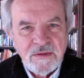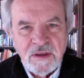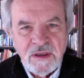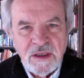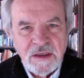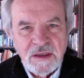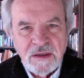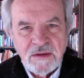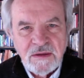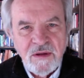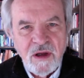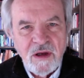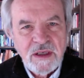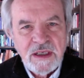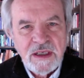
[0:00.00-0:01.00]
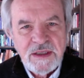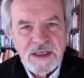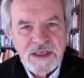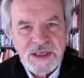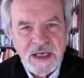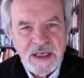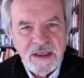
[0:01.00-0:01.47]
longing,
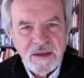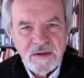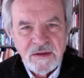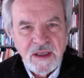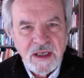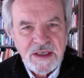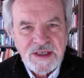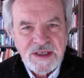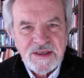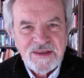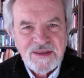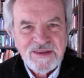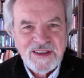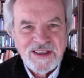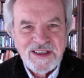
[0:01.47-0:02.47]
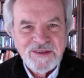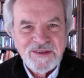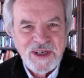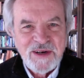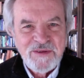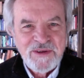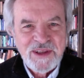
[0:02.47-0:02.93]
desire, lust,
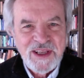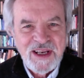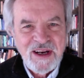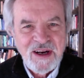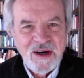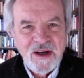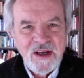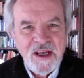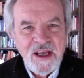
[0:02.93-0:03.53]
whatever they are,